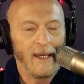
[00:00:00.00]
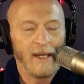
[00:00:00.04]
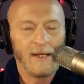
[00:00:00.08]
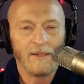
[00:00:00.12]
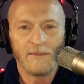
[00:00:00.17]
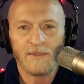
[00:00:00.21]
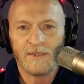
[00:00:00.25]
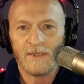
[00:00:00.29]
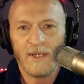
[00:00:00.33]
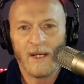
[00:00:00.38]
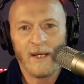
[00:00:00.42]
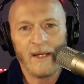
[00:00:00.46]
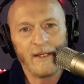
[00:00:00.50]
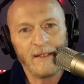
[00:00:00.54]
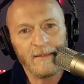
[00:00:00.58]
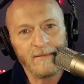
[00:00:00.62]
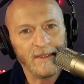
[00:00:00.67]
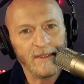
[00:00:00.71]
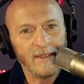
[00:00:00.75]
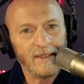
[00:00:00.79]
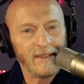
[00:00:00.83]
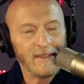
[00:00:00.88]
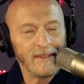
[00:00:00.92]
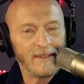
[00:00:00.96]
outside
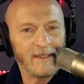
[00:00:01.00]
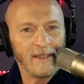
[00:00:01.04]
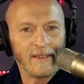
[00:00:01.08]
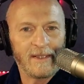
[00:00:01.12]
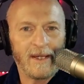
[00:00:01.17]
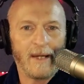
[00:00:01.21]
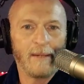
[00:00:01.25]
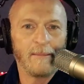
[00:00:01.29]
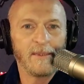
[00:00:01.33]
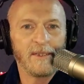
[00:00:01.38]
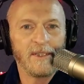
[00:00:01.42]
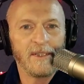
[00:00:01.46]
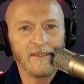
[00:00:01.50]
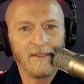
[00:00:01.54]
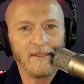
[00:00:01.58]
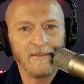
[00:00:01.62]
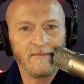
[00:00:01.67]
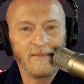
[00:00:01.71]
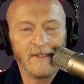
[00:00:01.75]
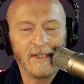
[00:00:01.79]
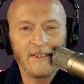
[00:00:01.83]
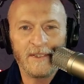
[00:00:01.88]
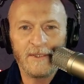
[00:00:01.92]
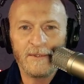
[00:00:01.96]
of the competition
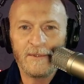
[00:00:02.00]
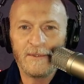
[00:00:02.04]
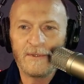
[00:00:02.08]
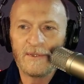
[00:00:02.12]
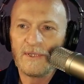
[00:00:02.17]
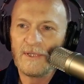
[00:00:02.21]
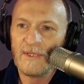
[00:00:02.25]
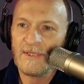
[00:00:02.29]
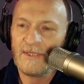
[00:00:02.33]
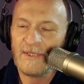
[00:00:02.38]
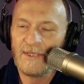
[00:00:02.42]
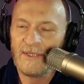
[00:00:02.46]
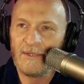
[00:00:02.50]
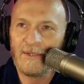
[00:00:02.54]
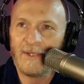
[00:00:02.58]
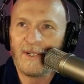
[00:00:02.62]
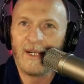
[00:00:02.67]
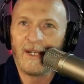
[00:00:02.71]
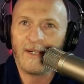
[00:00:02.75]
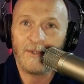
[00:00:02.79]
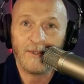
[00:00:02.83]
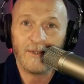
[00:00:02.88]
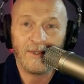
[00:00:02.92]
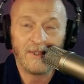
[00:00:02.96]
venues, because, they
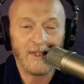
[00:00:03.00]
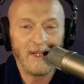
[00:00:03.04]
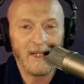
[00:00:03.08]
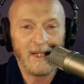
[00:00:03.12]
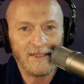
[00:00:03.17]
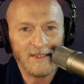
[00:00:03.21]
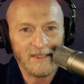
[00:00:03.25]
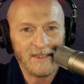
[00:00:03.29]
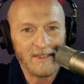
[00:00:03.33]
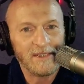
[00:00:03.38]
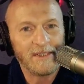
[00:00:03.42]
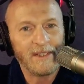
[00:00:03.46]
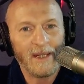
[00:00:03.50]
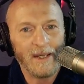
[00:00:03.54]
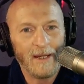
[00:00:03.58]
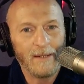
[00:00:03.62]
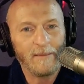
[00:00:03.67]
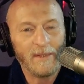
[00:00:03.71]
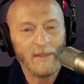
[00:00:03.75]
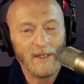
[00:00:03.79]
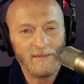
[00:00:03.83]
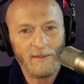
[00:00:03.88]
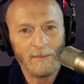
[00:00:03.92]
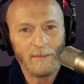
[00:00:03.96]
had your stages set
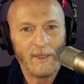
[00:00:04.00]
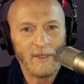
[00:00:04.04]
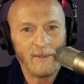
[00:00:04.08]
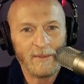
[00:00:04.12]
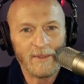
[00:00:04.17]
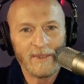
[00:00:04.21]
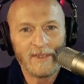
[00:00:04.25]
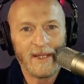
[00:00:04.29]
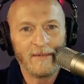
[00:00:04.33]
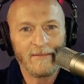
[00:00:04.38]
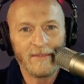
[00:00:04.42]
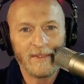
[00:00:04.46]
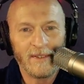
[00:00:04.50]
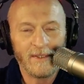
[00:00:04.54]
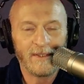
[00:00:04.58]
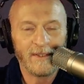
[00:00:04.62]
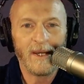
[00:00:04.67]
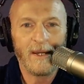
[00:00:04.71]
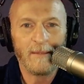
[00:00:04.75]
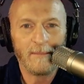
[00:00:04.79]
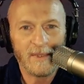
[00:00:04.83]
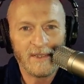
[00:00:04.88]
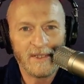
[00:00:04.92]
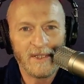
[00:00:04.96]
up and everybody was having their
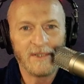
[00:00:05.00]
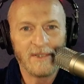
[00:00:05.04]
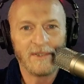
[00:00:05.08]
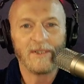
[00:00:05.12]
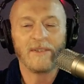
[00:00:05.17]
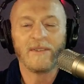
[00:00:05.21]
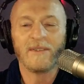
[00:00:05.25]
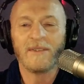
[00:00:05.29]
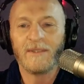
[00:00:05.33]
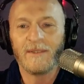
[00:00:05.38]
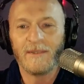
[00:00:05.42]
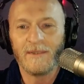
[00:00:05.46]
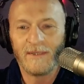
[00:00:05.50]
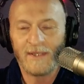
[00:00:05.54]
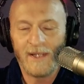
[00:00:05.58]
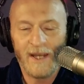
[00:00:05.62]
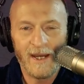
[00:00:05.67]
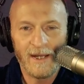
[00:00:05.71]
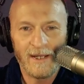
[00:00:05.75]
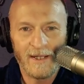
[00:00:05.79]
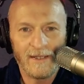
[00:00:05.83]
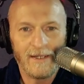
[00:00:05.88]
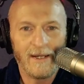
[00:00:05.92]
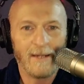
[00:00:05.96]
competitions, their
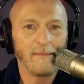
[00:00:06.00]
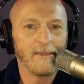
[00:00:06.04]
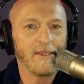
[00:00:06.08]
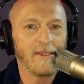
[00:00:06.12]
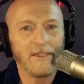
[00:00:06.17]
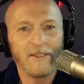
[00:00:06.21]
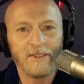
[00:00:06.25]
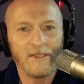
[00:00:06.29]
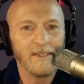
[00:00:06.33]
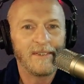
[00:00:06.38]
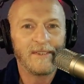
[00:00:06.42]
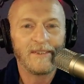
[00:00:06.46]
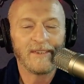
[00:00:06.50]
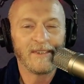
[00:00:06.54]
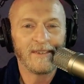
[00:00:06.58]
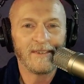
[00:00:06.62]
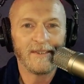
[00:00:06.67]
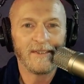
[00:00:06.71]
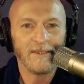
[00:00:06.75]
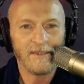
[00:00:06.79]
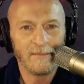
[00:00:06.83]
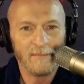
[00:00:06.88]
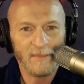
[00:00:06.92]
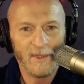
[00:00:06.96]
kata competitions and
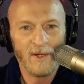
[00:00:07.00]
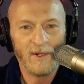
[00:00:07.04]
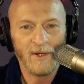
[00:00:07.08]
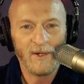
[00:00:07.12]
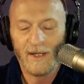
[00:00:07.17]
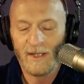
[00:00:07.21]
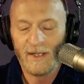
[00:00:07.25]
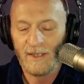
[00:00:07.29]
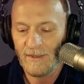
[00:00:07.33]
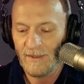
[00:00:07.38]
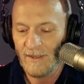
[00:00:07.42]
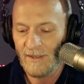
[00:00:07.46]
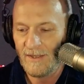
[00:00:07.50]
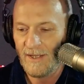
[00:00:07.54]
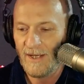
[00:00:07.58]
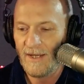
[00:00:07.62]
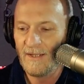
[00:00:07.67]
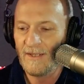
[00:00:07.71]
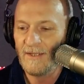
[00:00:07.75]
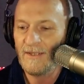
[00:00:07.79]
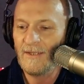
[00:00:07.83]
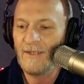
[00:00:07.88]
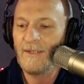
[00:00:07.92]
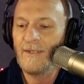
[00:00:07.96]
their sparring and all
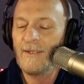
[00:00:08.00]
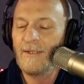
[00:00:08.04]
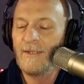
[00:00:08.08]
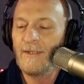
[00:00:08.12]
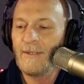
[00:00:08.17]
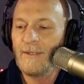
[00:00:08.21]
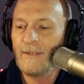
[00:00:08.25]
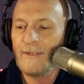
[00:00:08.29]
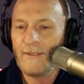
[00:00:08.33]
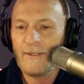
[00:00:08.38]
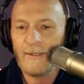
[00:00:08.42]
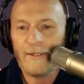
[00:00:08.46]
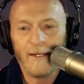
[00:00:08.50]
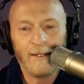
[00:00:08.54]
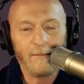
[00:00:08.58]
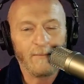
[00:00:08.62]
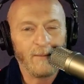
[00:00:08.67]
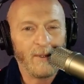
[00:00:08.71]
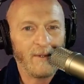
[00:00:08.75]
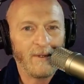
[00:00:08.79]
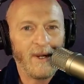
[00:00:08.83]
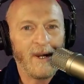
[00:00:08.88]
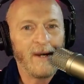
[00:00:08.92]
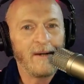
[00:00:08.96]
that. And
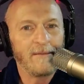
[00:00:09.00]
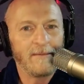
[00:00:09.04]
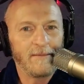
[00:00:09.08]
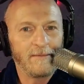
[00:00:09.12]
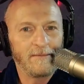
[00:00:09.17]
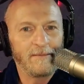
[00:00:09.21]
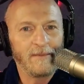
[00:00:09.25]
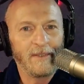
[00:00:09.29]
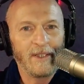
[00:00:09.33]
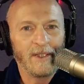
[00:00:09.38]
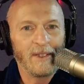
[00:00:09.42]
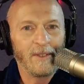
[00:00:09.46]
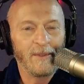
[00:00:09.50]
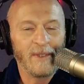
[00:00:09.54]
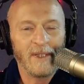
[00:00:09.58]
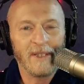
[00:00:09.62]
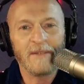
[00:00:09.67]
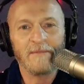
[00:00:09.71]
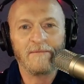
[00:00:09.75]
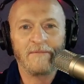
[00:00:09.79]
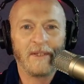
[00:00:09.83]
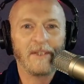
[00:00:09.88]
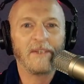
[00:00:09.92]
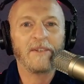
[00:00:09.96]
we were off, in
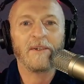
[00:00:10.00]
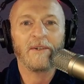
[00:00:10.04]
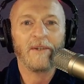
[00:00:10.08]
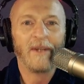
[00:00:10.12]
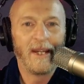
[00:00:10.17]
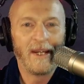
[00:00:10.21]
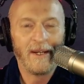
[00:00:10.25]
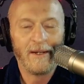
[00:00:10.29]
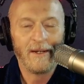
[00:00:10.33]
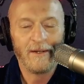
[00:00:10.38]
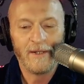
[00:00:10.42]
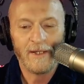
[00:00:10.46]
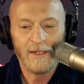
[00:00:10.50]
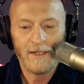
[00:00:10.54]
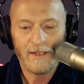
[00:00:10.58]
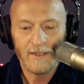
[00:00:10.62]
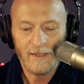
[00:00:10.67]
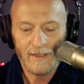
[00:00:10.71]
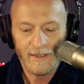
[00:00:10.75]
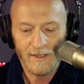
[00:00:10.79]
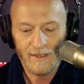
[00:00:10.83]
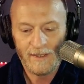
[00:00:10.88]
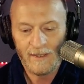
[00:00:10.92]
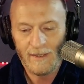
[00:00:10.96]
the vendor
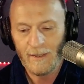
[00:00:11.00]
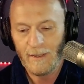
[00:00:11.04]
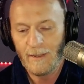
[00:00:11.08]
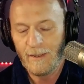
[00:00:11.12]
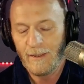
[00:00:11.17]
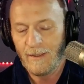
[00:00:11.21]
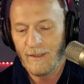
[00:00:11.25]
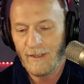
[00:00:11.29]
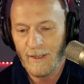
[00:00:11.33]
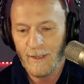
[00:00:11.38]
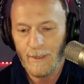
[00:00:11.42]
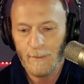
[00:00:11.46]
area, and